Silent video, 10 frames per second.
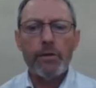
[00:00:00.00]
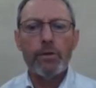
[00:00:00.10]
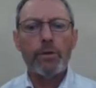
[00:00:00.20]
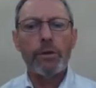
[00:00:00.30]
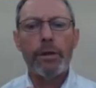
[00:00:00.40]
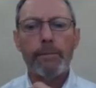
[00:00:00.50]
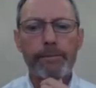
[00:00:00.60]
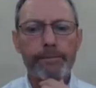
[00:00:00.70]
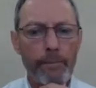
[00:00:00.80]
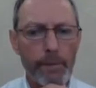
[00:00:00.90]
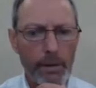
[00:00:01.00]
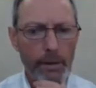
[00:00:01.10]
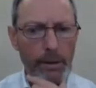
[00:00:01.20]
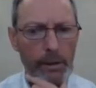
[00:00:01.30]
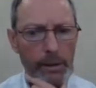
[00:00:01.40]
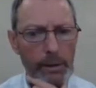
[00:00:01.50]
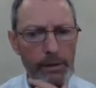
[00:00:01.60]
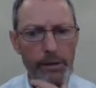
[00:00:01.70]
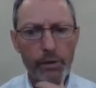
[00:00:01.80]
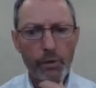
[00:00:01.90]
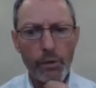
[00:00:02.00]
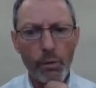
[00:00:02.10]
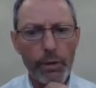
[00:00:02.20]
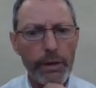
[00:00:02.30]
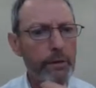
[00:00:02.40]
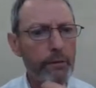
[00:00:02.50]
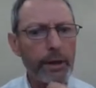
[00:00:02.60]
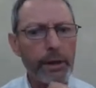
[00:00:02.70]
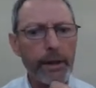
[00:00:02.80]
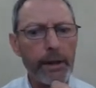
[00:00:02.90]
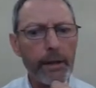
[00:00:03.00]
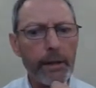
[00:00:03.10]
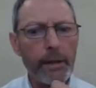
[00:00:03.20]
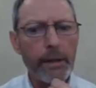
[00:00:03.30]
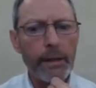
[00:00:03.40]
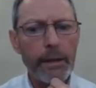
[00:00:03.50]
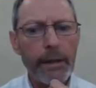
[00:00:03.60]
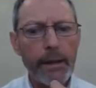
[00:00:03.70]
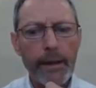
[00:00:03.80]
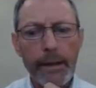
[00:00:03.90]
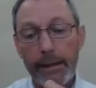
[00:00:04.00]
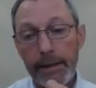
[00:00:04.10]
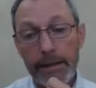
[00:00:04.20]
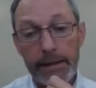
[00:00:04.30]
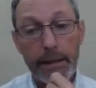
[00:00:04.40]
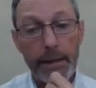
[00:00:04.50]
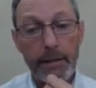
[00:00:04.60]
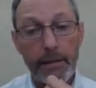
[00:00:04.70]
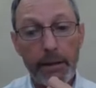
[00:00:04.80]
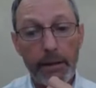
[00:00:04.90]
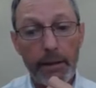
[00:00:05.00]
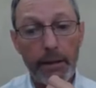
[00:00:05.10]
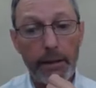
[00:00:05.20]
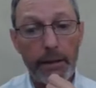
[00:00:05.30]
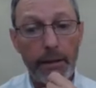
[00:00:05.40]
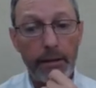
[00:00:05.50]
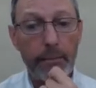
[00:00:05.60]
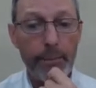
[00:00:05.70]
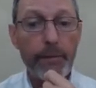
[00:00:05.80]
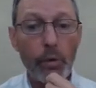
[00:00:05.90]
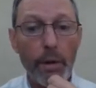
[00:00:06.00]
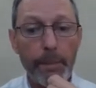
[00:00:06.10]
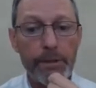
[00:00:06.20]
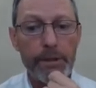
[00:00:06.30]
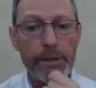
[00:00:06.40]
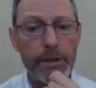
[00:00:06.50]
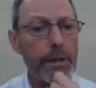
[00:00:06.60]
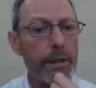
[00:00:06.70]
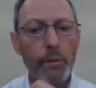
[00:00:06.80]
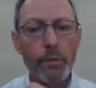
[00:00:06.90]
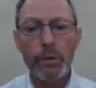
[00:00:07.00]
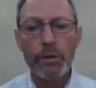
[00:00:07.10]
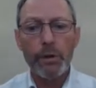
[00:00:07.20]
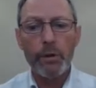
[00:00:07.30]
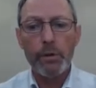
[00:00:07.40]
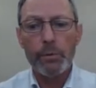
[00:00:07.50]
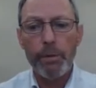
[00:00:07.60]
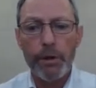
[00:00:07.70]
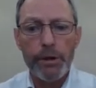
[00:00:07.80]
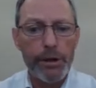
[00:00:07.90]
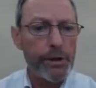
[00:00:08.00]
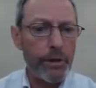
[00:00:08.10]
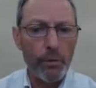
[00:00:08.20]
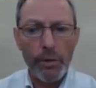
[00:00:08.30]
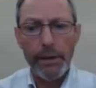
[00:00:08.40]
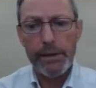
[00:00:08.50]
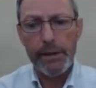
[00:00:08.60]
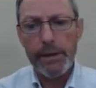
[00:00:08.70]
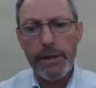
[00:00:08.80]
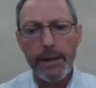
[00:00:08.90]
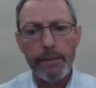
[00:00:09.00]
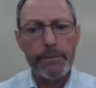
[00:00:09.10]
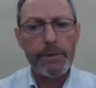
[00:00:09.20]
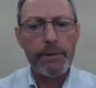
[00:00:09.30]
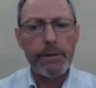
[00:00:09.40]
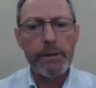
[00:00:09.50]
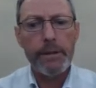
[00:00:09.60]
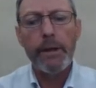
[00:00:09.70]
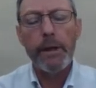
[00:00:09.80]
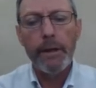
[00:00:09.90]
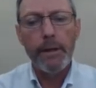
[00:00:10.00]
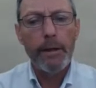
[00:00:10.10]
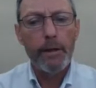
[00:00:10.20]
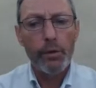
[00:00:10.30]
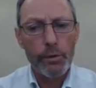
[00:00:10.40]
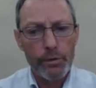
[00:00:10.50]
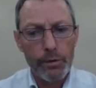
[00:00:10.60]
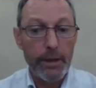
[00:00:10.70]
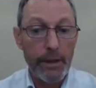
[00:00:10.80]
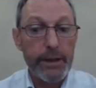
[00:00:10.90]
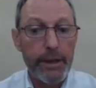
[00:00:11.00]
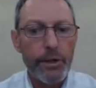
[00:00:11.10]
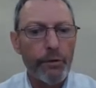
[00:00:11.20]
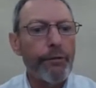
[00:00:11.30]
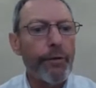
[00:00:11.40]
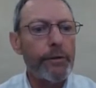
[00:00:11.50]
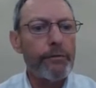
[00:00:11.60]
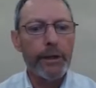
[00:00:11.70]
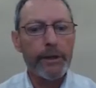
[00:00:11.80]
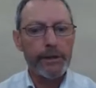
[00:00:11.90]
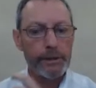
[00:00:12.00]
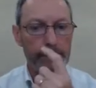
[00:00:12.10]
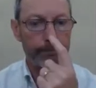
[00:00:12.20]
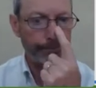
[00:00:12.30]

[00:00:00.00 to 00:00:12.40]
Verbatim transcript: or um, uh, just wind and rain. and these can be quite persistent in the water and cause blockages at weirs and dams and cause uh, additional flood risks.